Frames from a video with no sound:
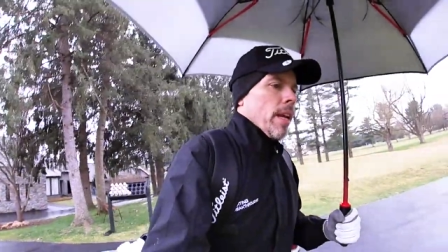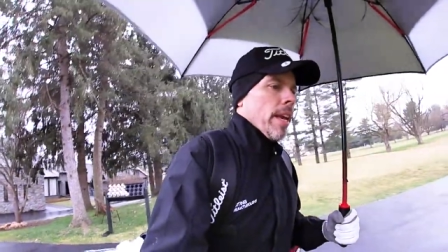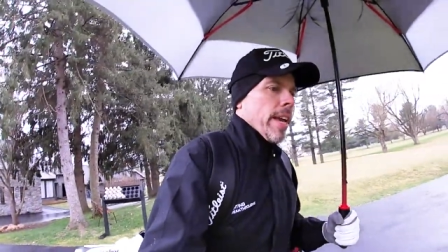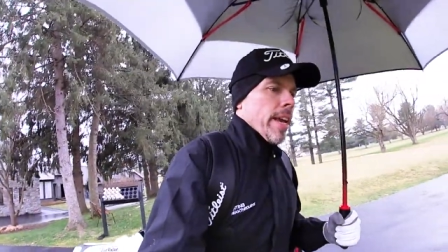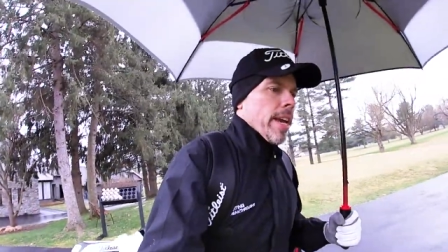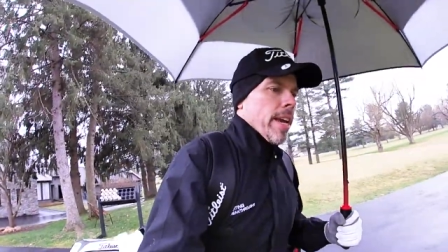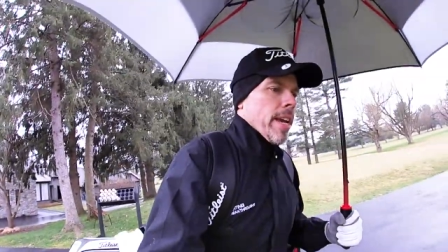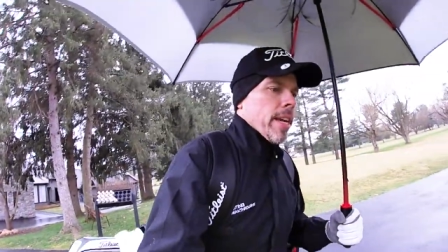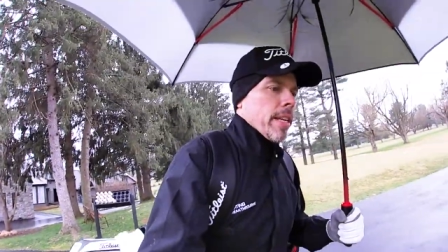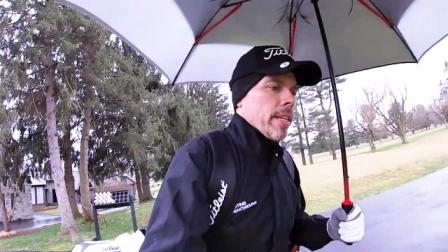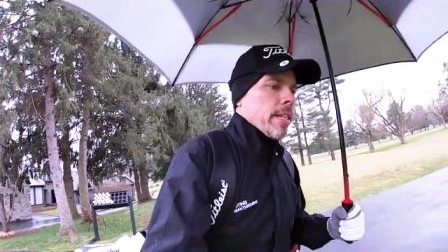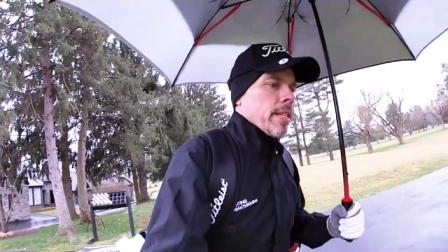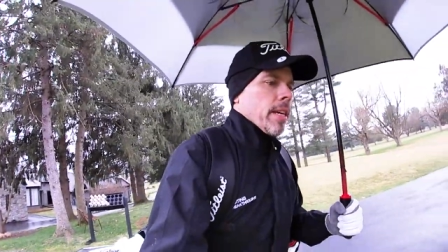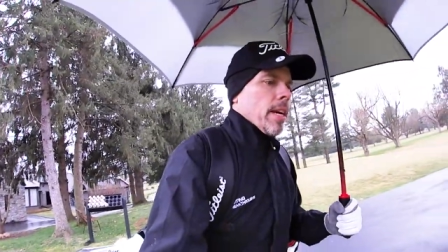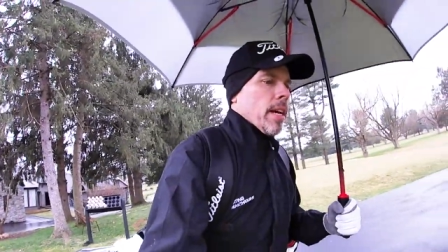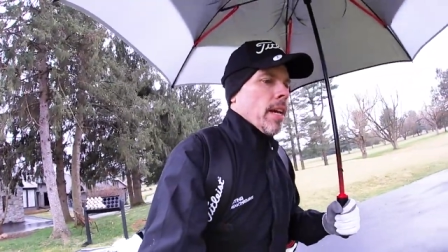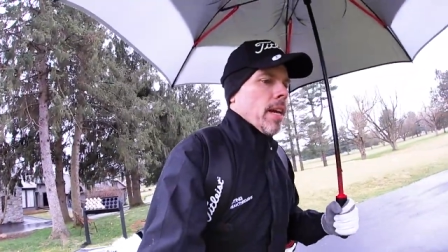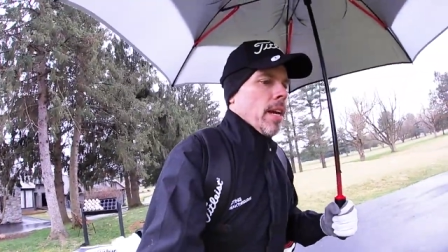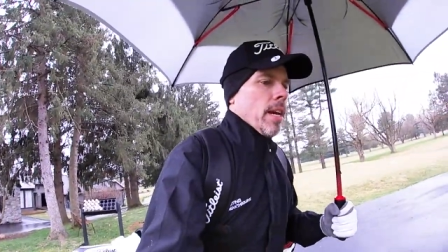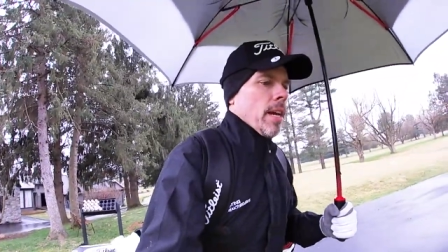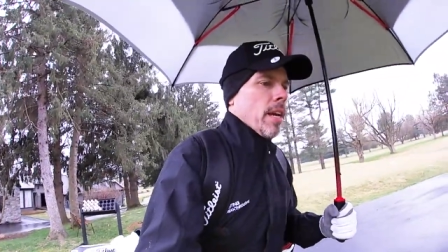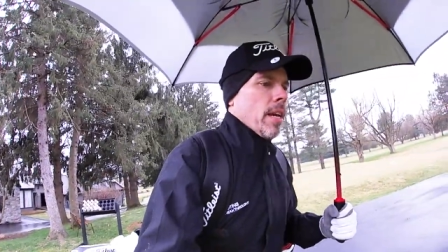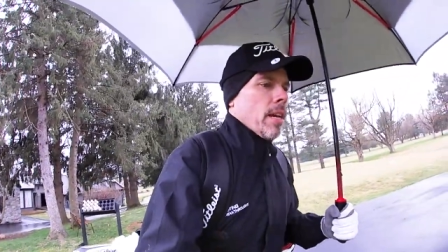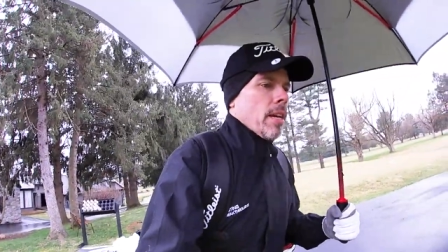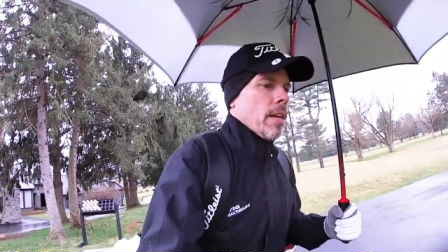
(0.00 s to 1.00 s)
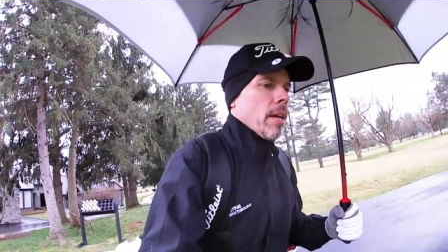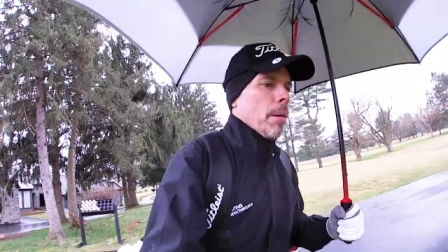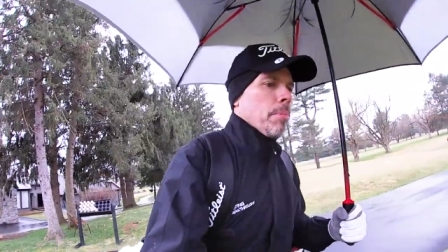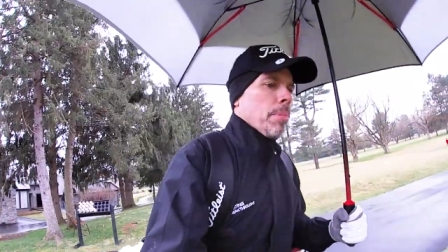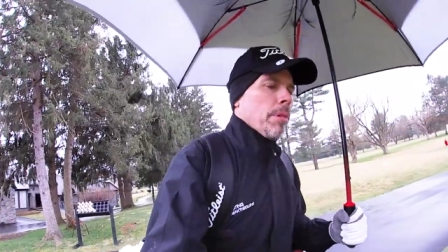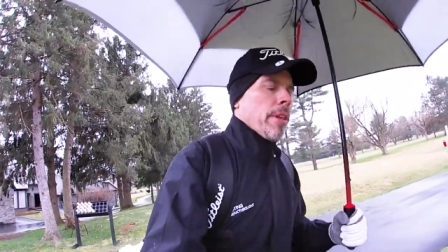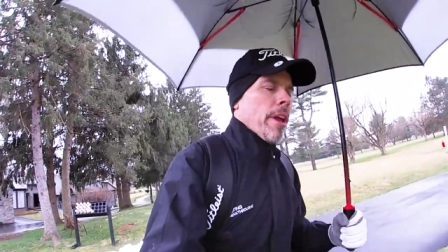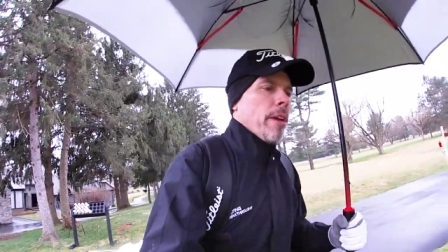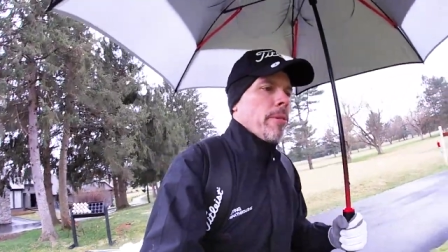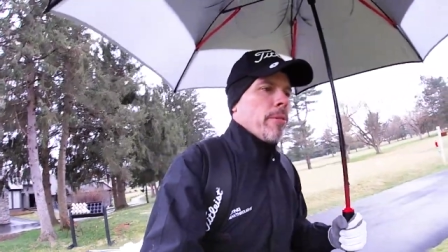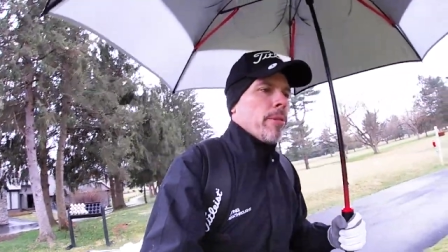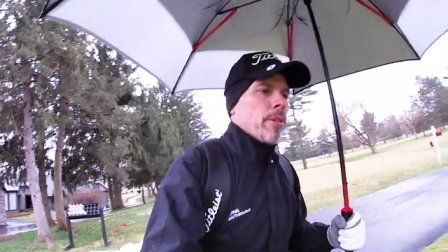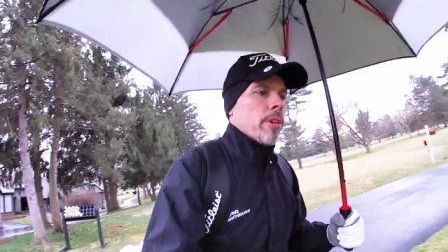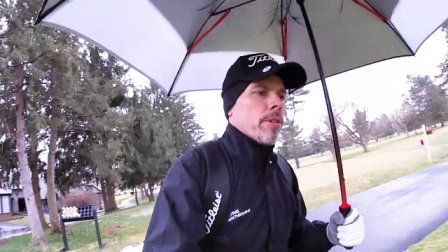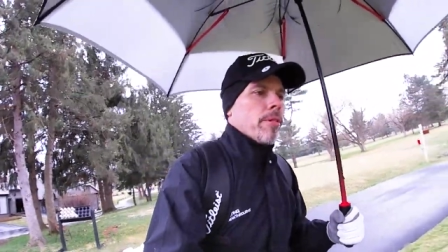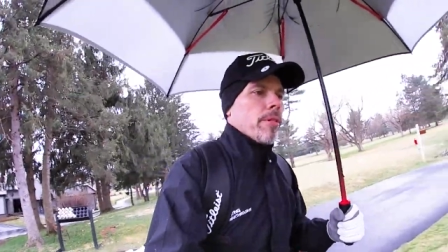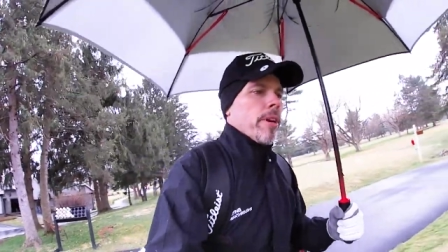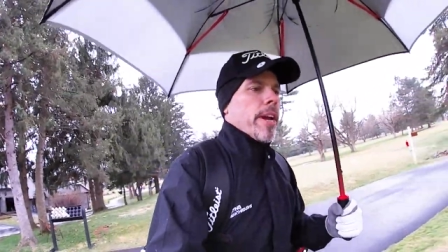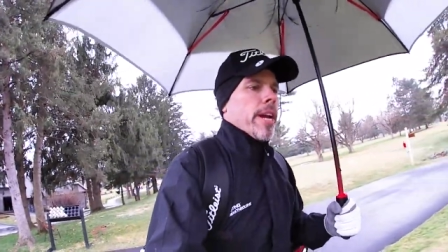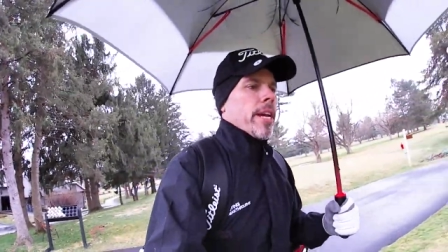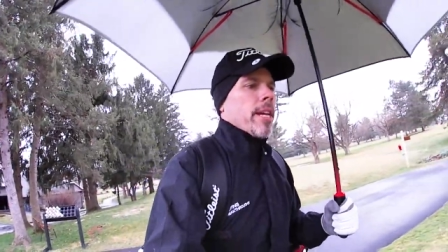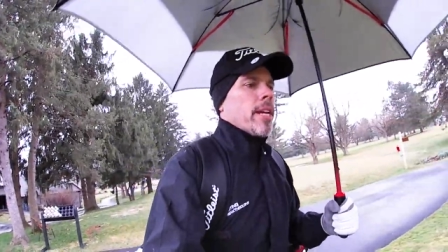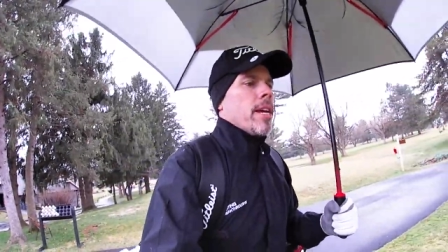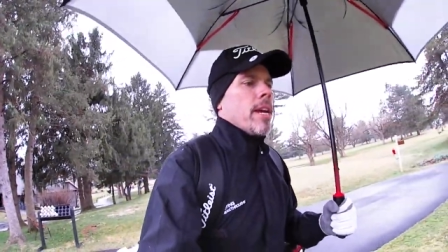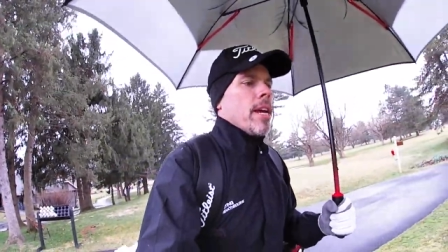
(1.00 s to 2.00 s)
and play with
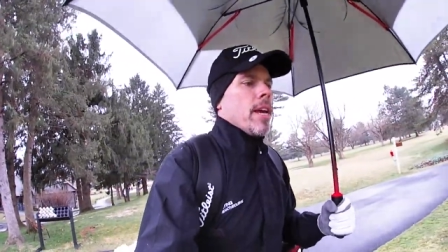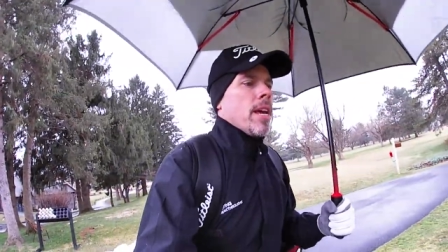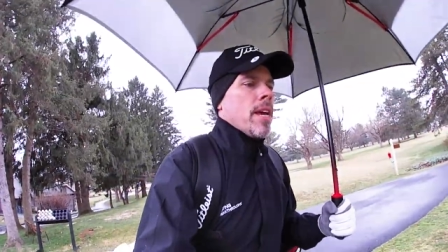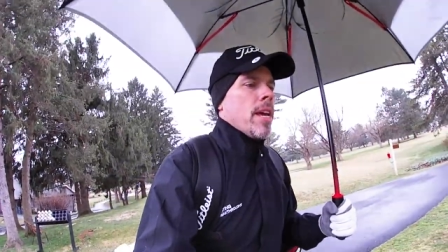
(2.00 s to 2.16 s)
Greg,